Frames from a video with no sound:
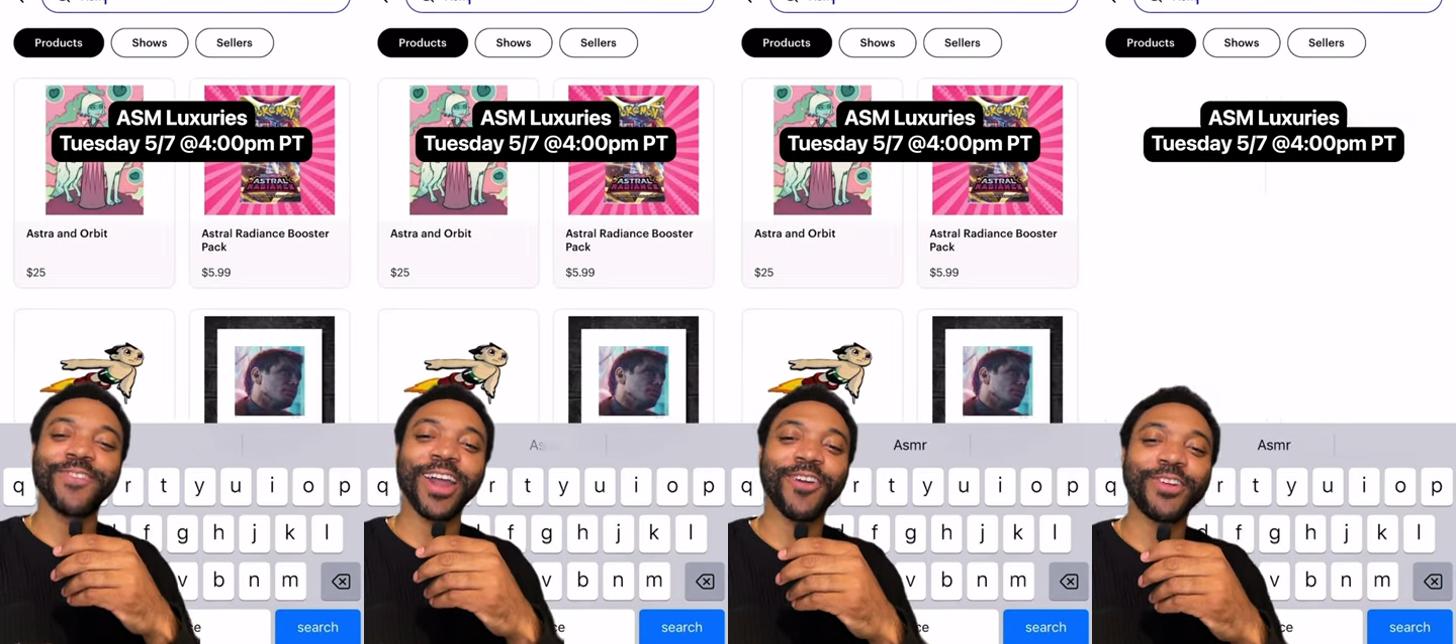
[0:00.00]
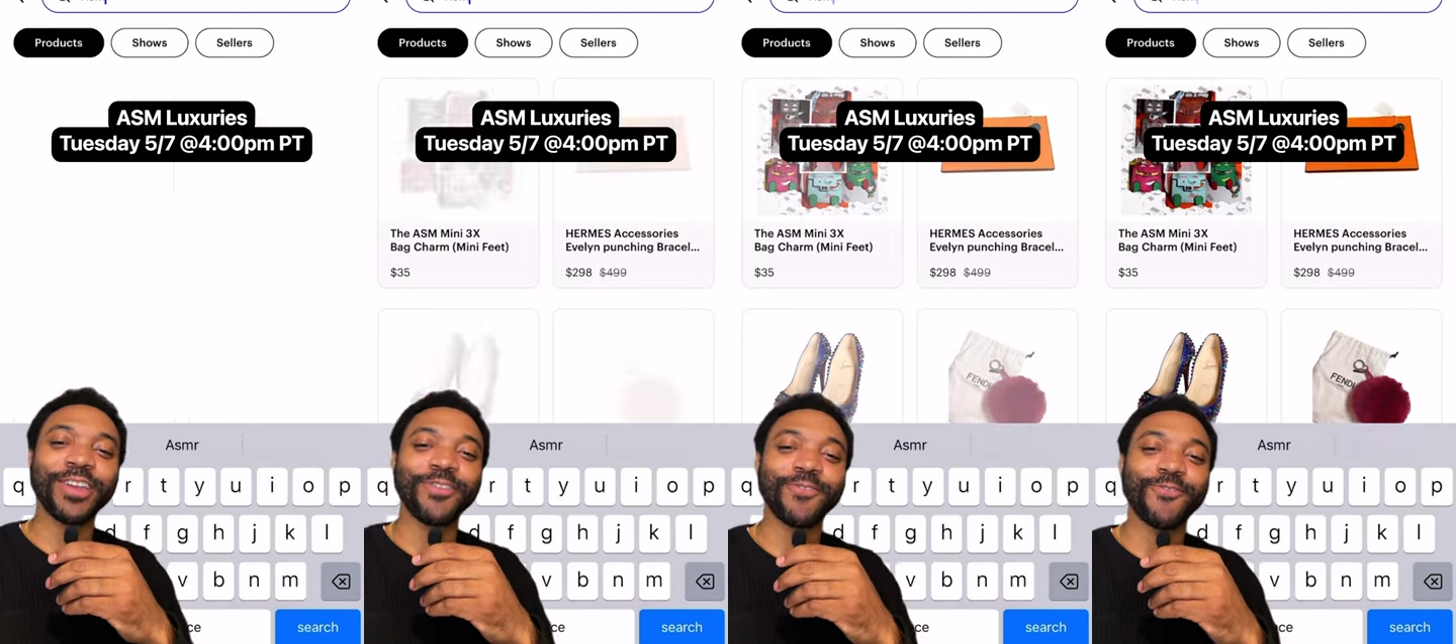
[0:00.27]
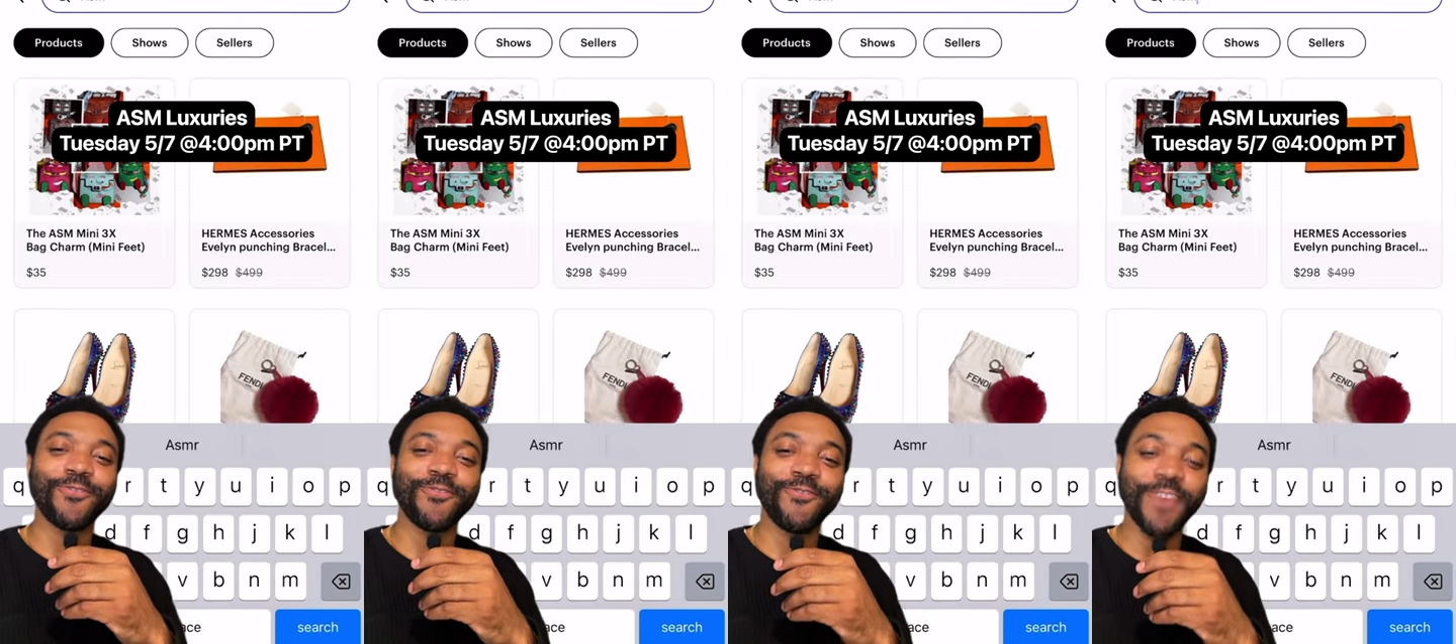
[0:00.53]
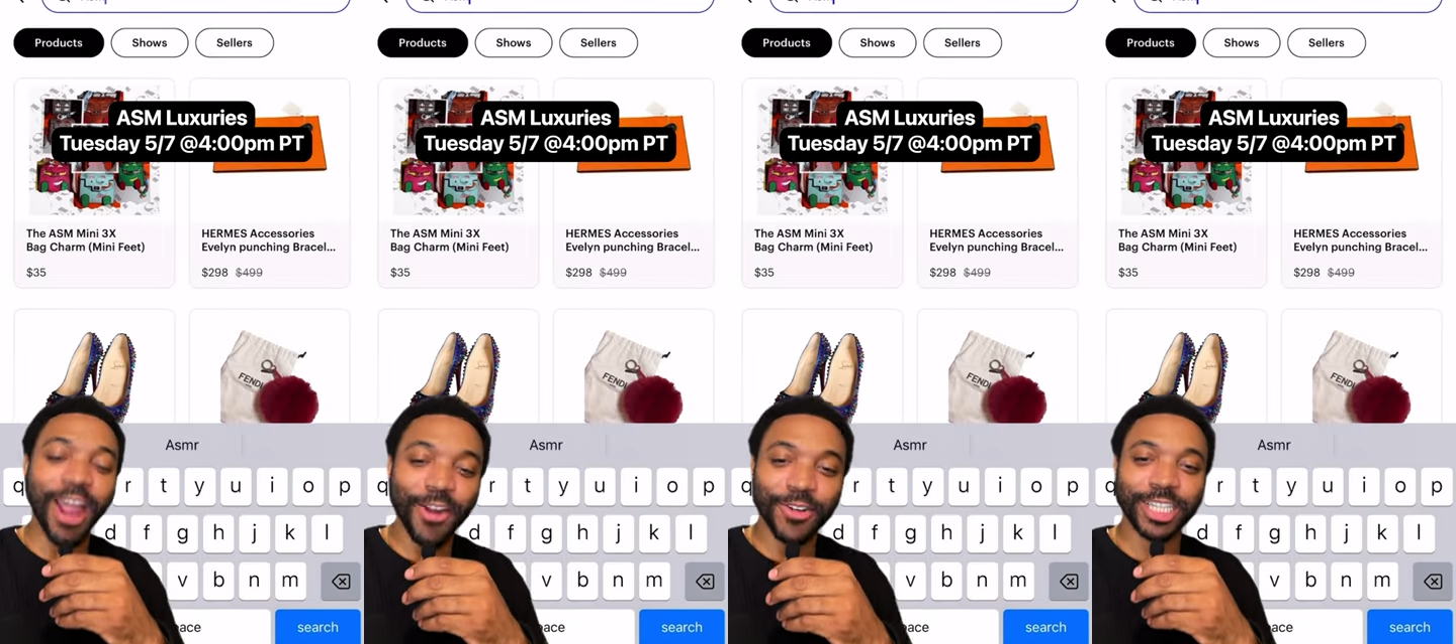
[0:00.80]
very,
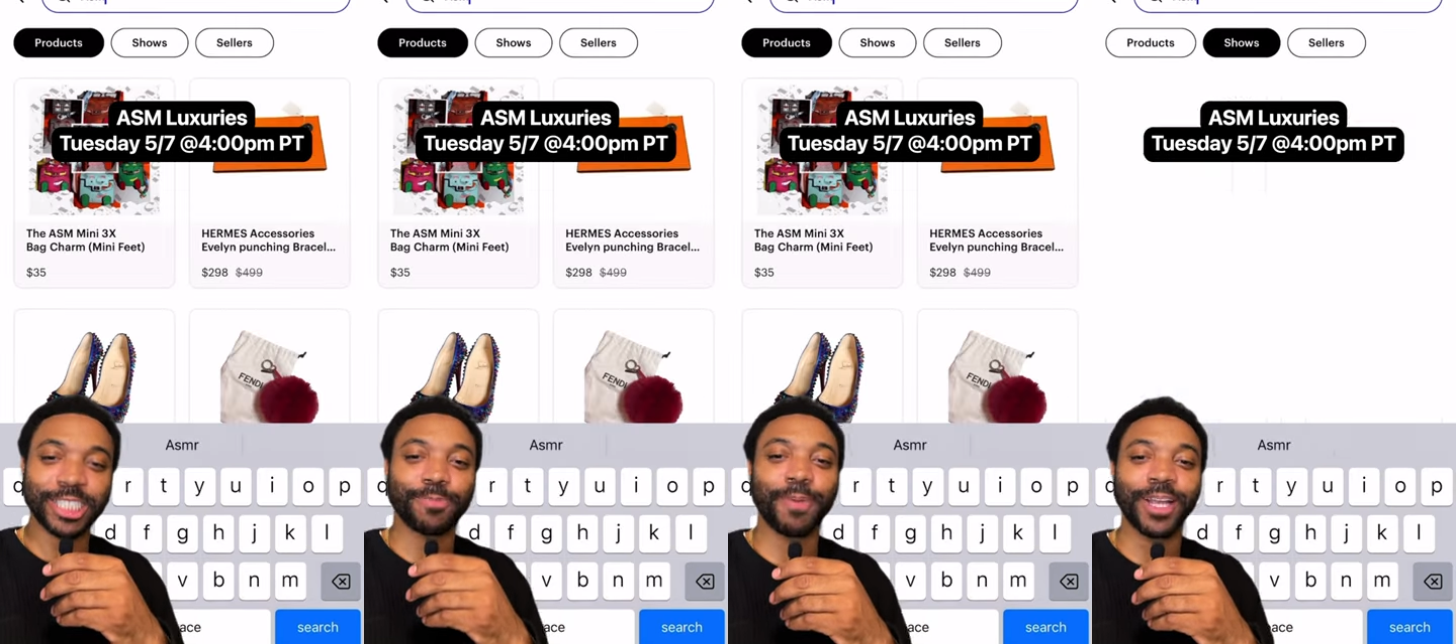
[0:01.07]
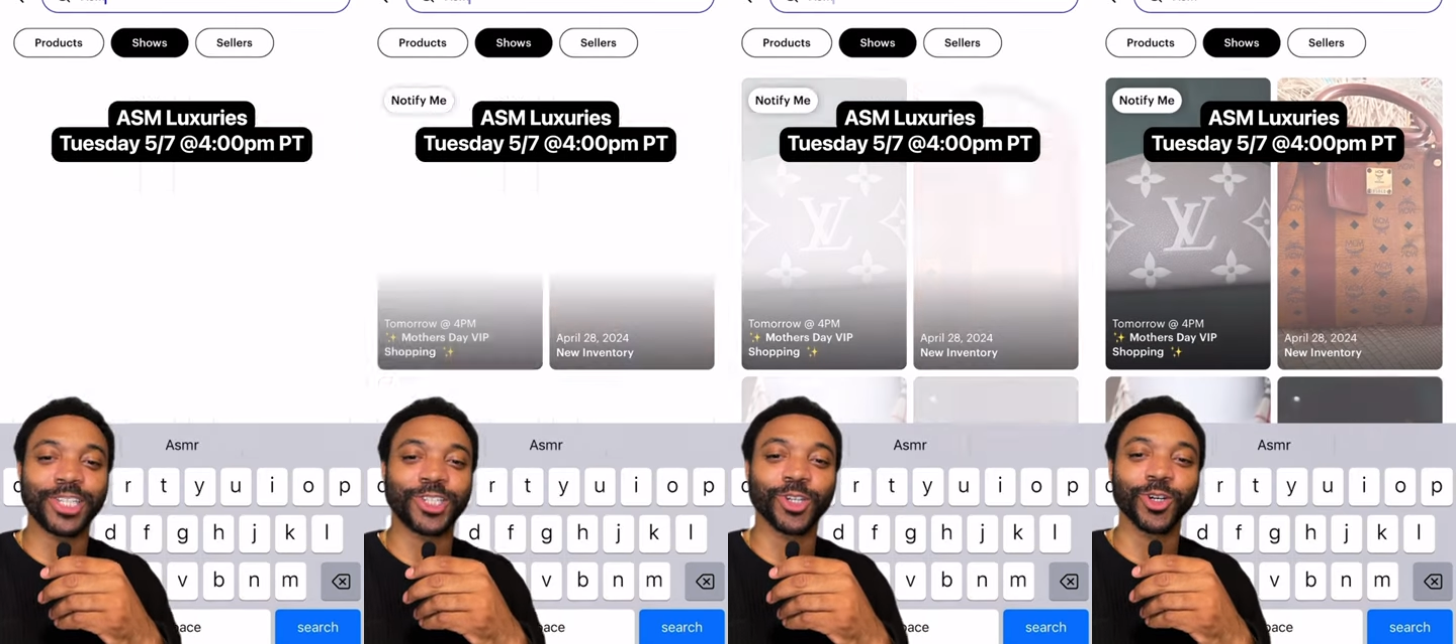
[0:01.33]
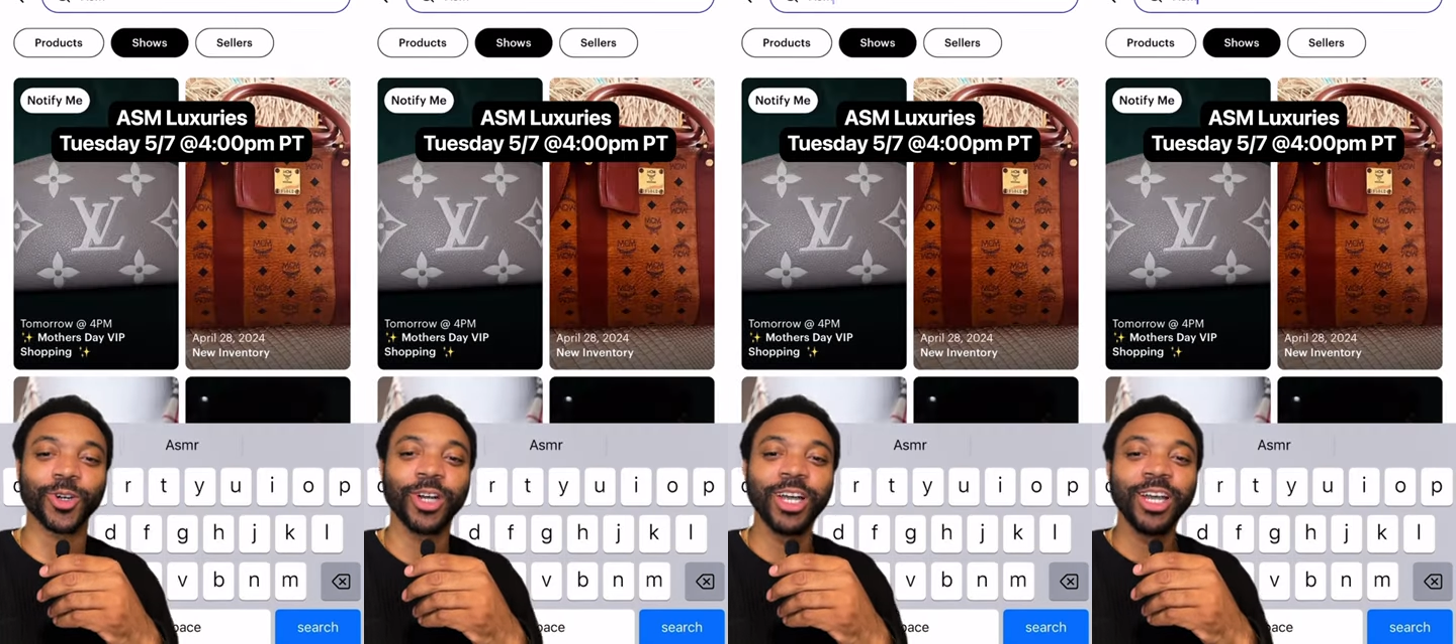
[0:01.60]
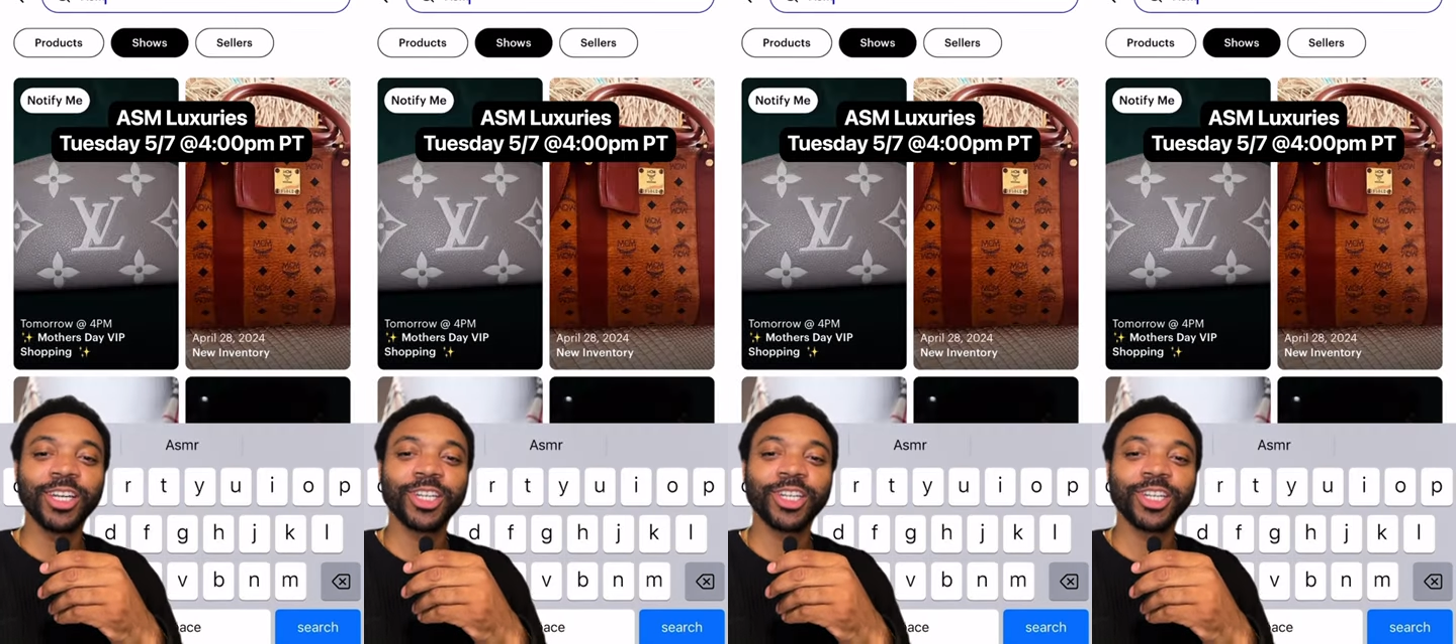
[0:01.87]
very special